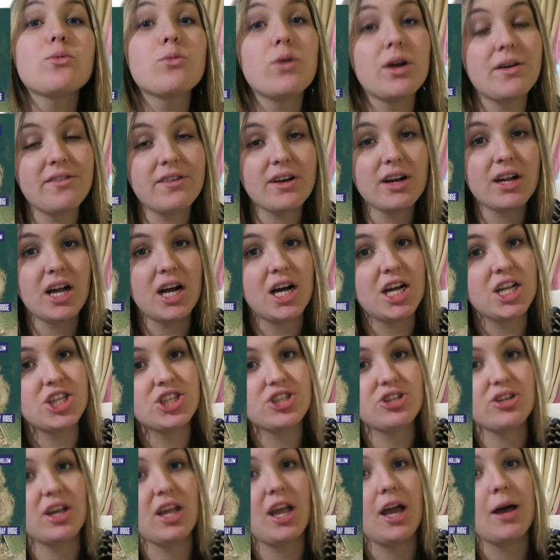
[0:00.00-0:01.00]
River
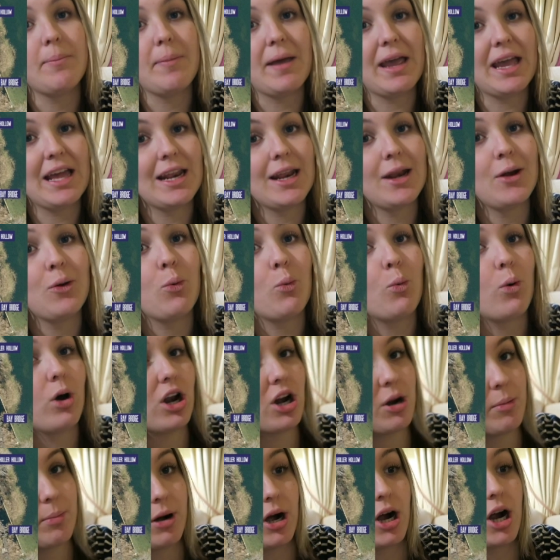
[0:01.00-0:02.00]
Country abandoned
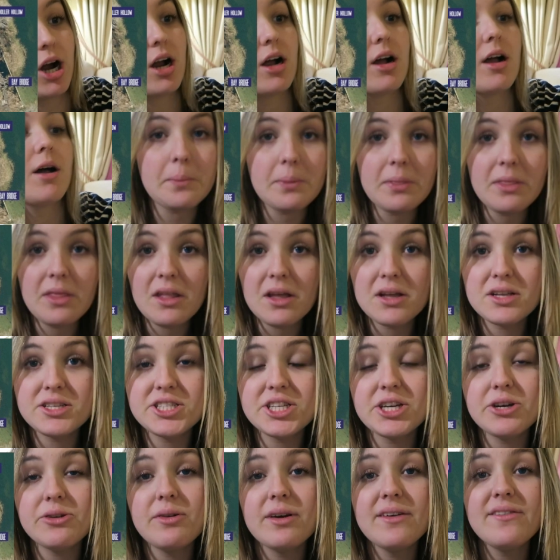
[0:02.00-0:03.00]
water park.
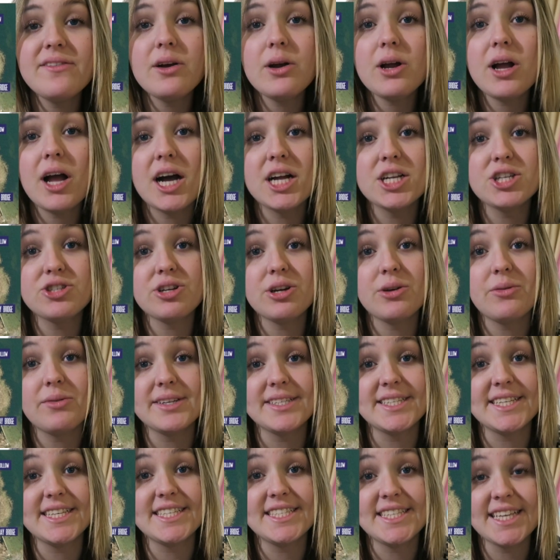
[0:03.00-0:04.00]
So River Country
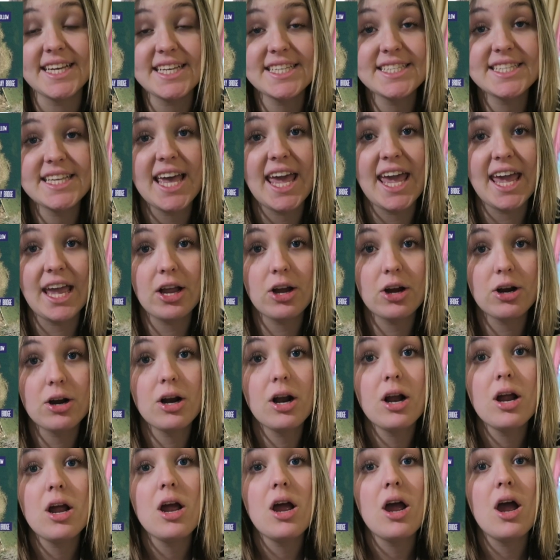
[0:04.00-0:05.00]
was a
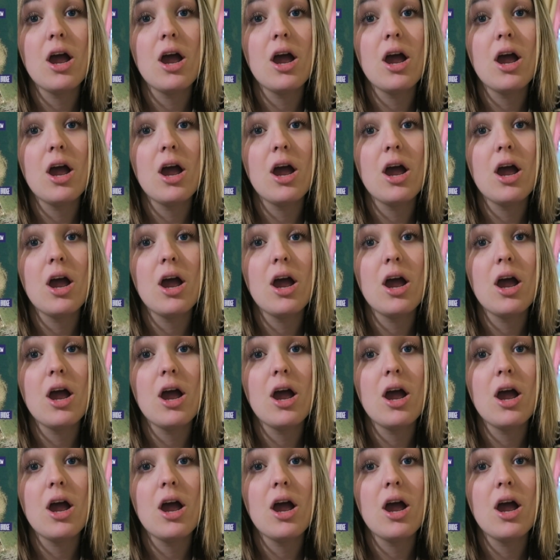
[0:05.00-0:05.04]
6-acre